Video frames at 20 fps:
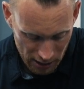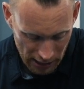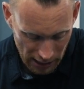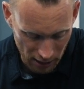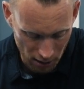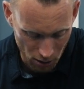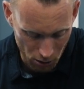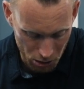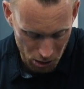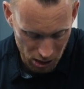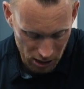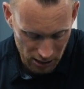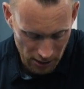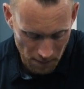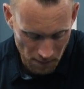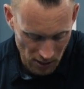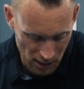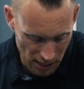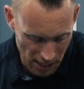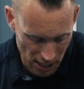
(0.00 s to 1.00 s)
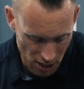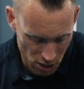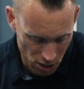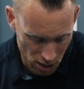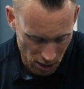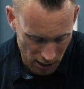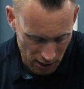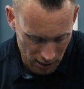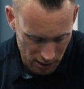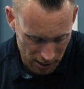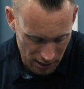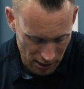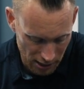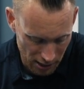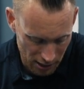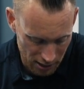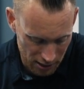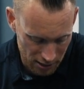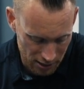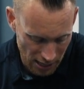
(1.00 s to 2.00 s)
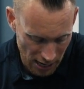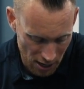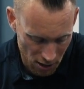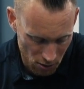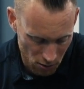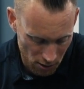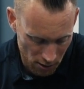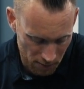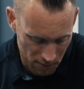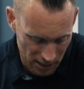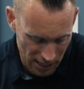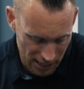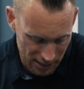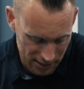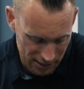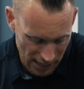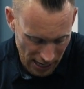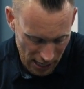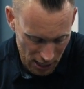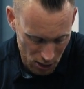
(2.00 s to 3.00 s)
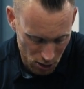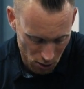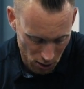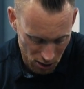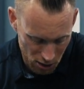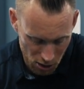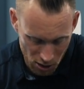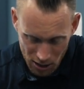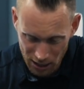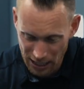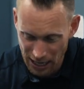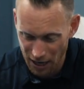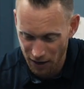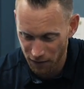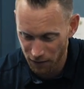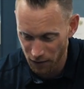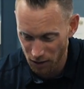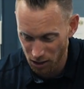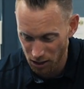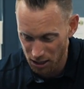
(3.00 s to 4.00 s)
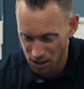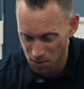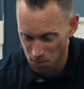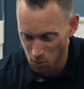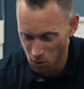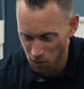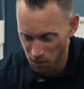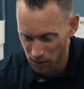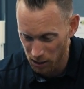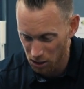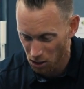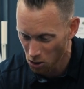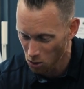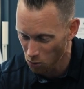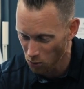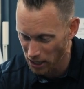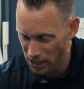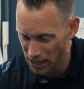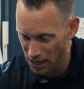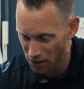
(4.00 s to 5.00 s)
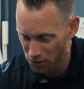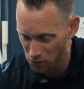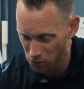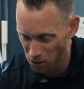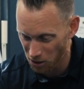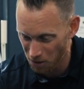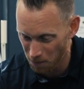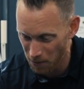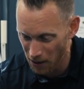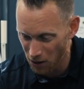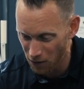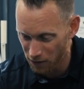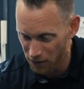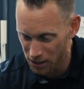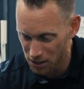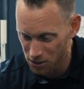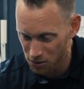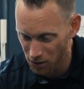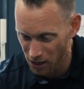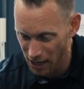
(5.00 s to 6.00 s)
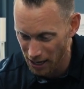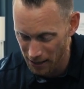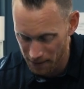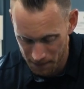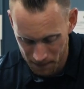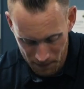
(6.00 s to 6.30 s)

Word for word: get a little stimulation into the sacrum, the SI joint. You can kind of feel this movement the whole way down through your pelvis, right?